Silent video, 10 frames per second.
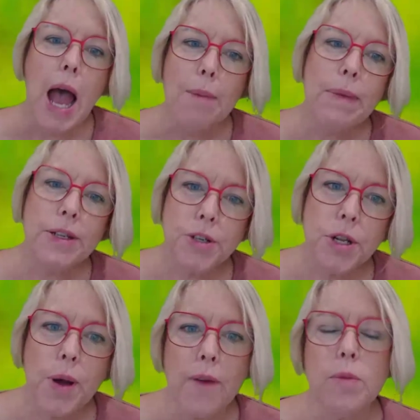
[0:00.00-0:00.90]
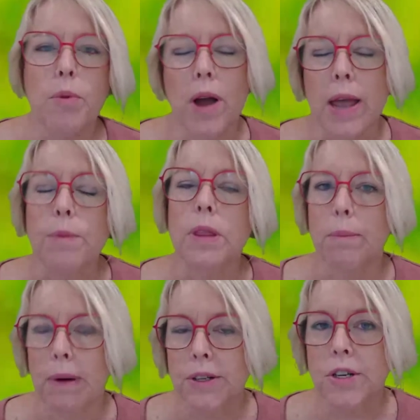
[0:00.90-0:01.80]
Imagine you have a brain with
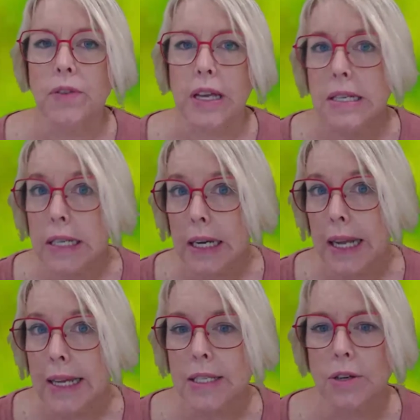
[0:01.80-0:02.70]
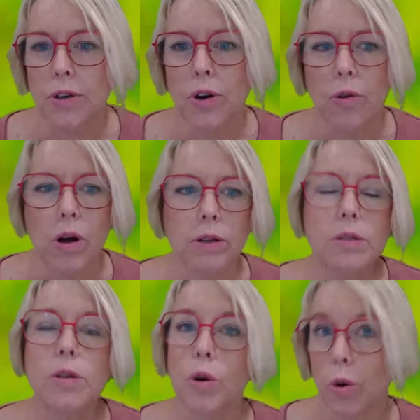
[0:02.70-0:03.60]
a bunch of interconnected
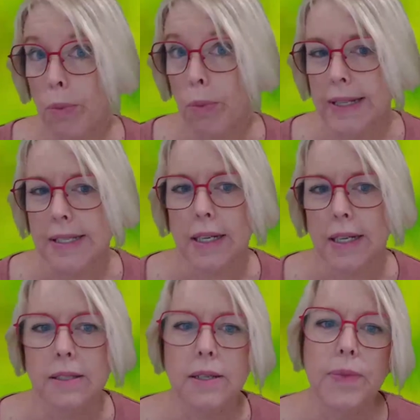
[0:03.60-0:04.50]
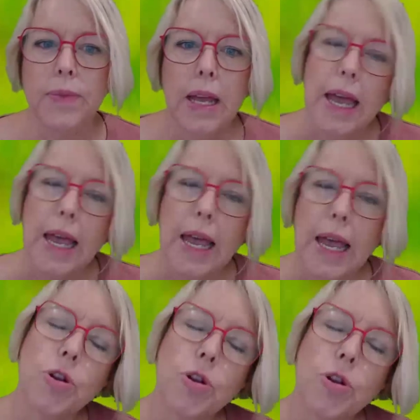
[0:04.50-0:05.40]
neurons or brain cells.
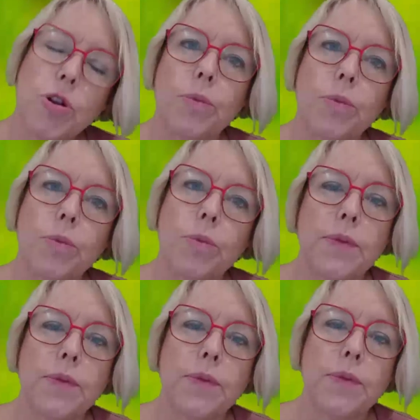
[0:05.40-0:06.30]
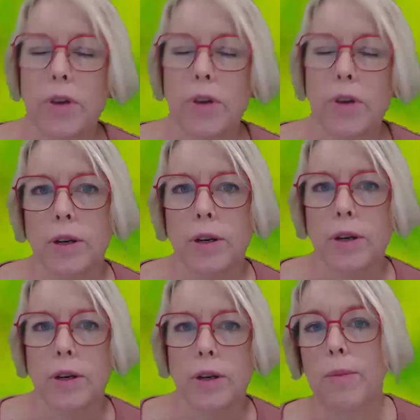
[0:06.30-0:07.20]
Each neuron receives
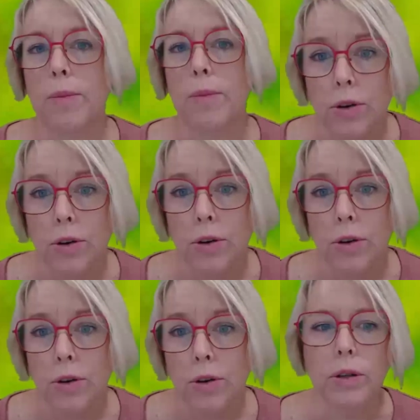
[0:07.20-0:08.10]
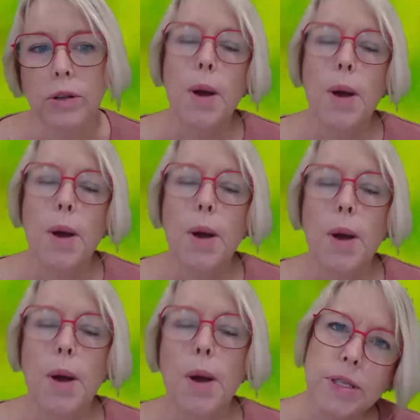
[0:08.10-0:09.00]
information from other neurons,
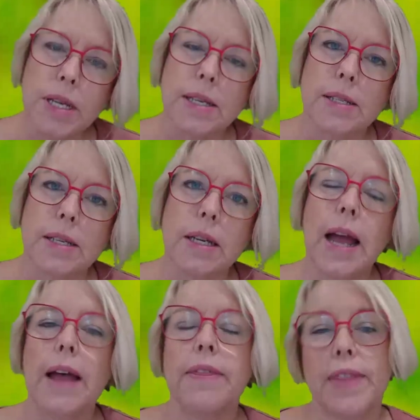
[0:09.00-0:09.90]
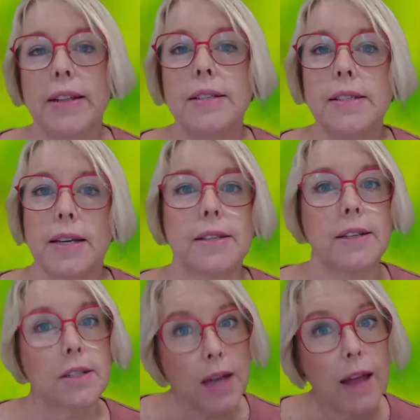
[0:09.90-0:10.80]
processes it, and then sends
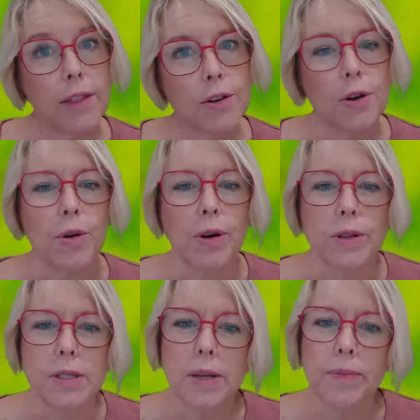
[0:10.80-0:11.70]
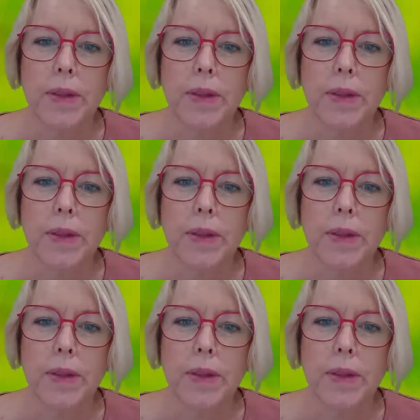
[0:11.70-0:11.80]
it to other neurons.